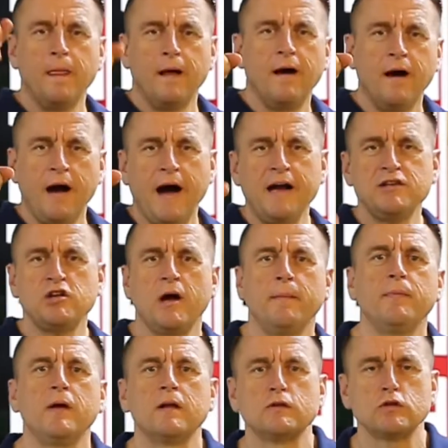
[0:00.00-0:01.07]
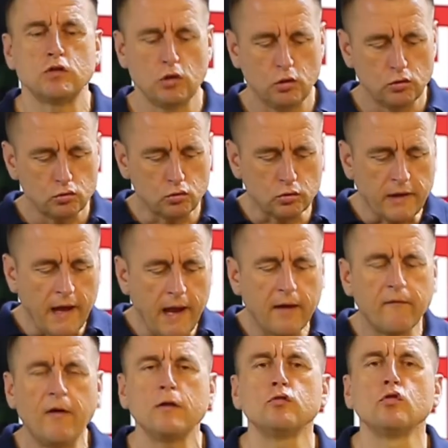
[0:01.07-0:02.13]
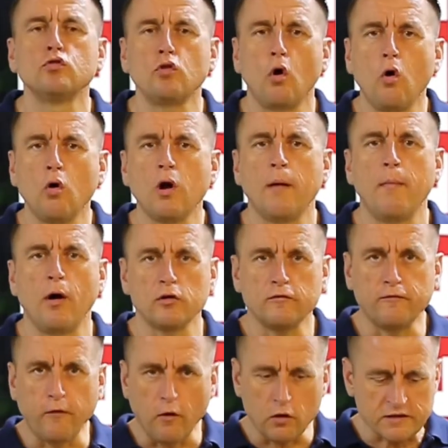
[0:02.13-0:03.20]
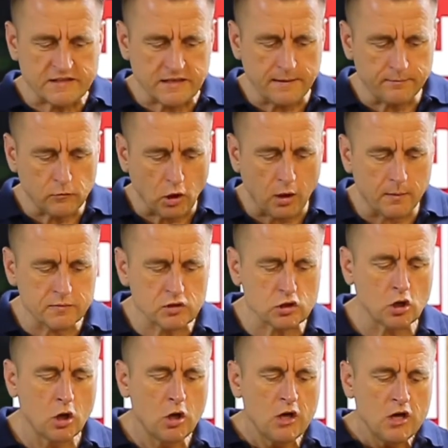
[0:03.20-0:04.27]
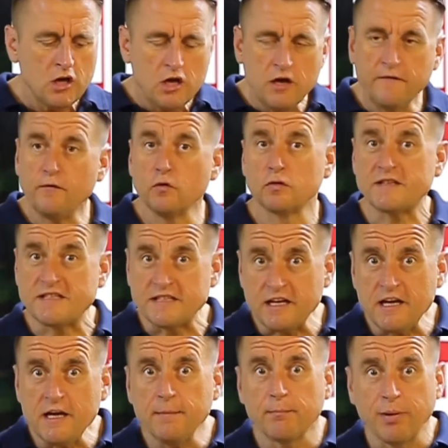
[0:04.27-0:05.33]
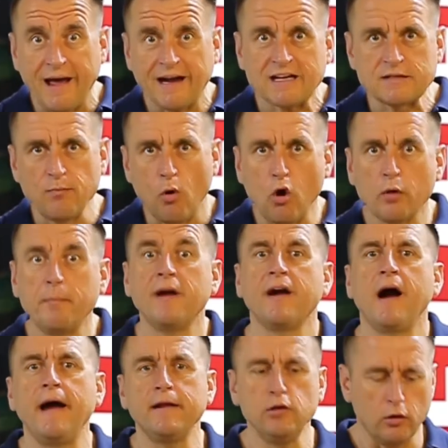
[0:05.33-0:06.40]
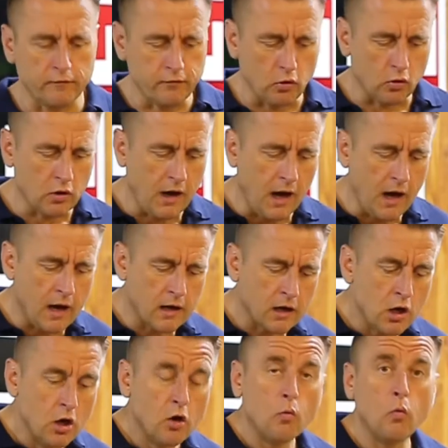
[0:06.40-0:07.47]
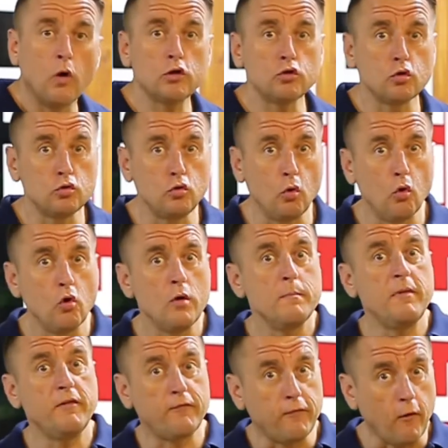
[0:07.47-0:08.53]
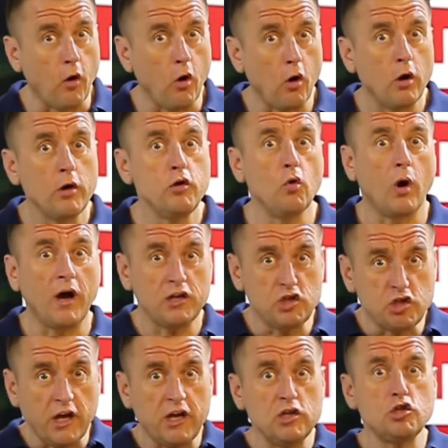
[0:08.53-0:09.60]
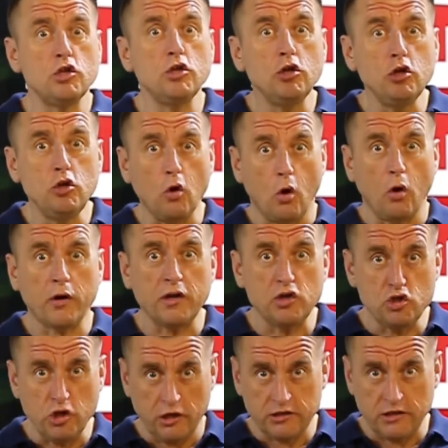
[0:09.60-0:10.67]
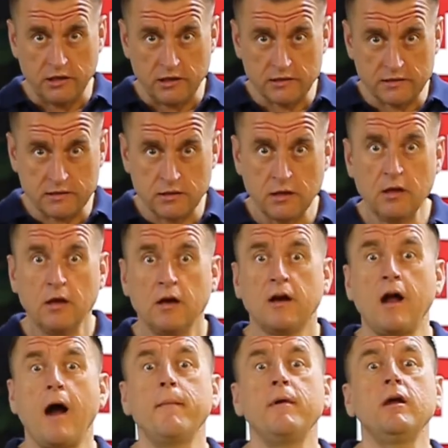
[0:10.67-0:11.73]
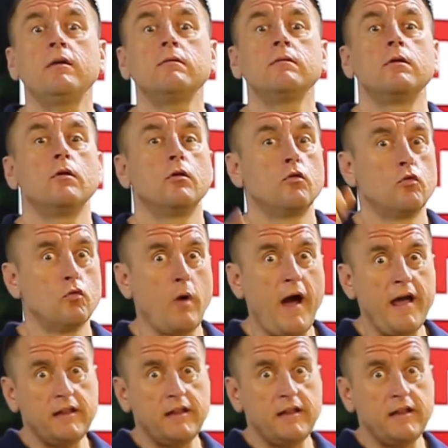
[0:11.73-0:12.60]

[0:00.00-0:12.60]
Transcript: Hi champions! Today I want to talk about four symptoms if you see black smoke behind of your car, what to do before you are changing your injectors. Come in right